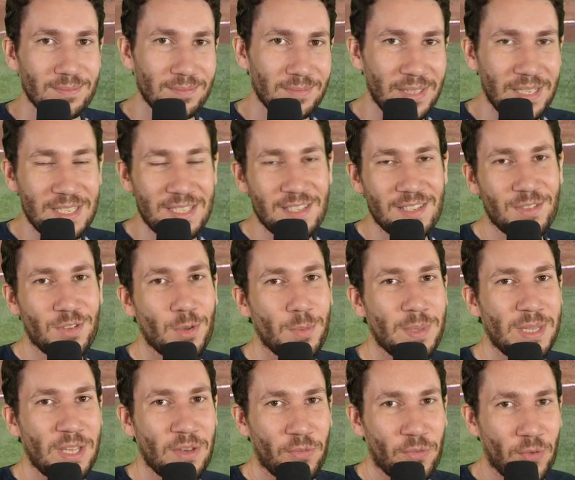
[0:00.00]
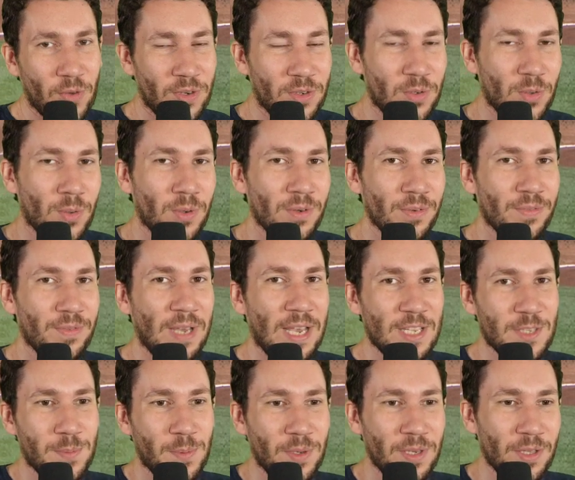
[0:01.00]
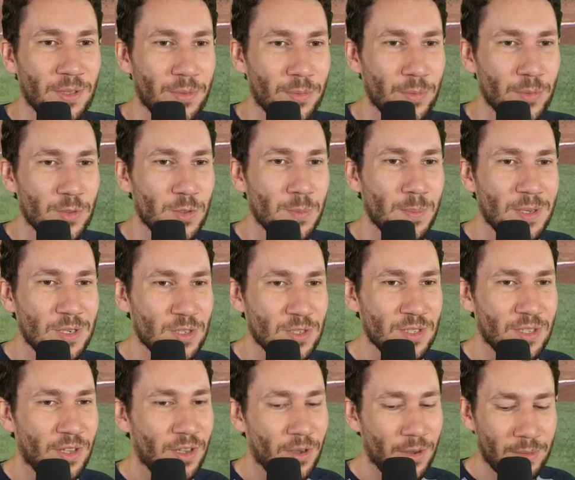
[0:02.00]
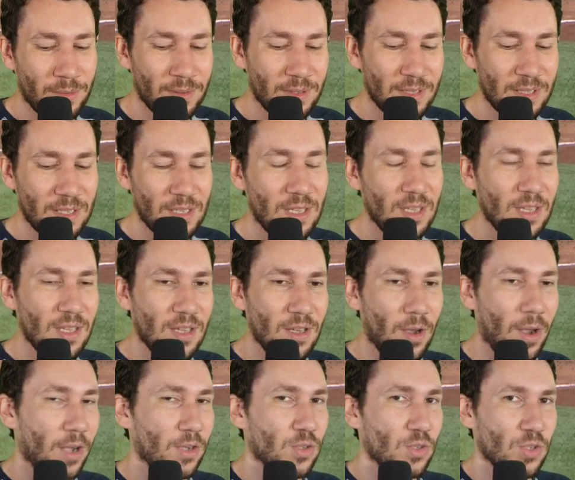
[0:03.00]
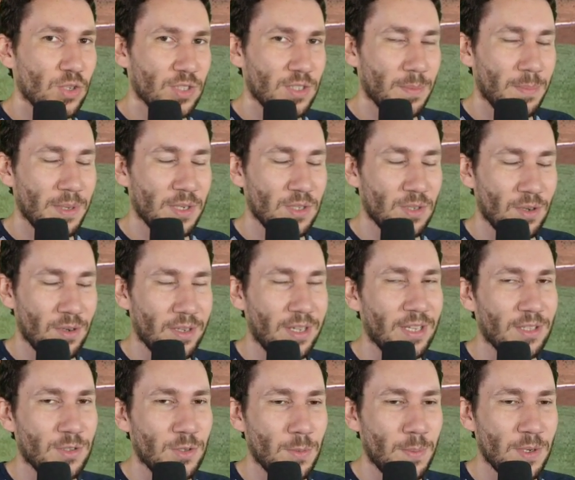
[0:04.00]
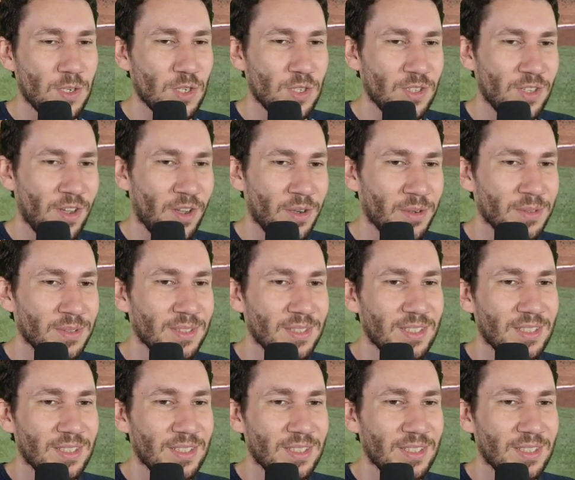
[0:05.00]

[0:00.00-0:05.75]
Is this going to be that front door fastball you threw two pitches ago? Or actually just a pitch, or yeah, two pitches ago.